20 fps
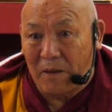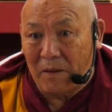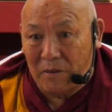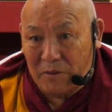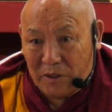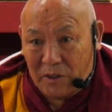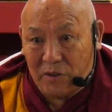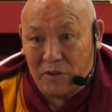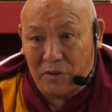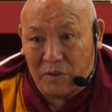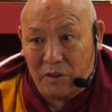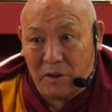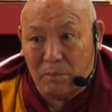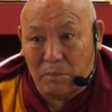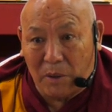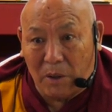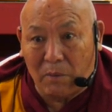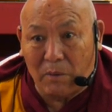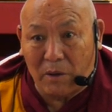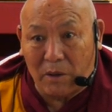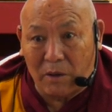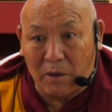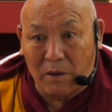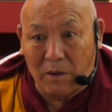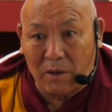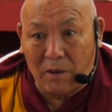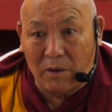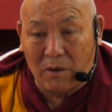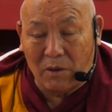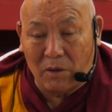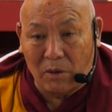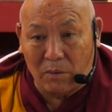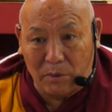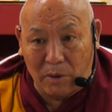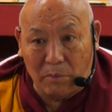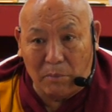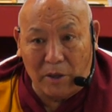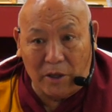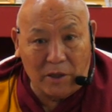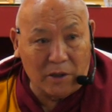Such is the power of
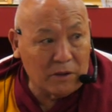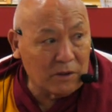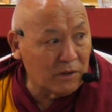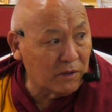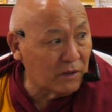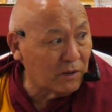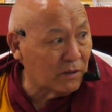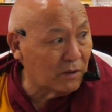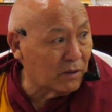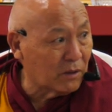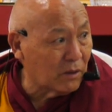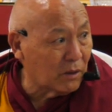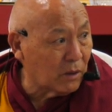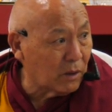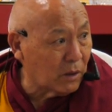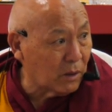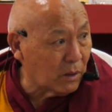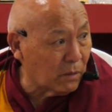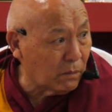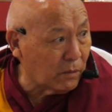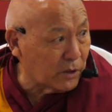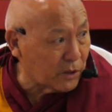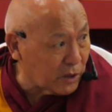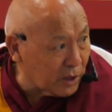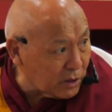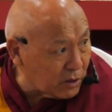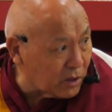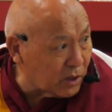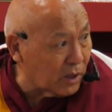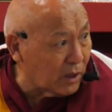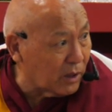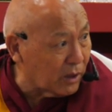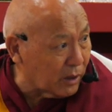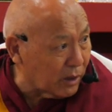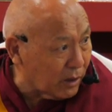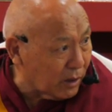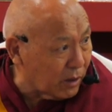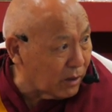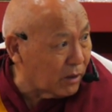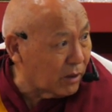the mind. If we
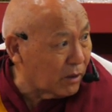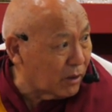sincerely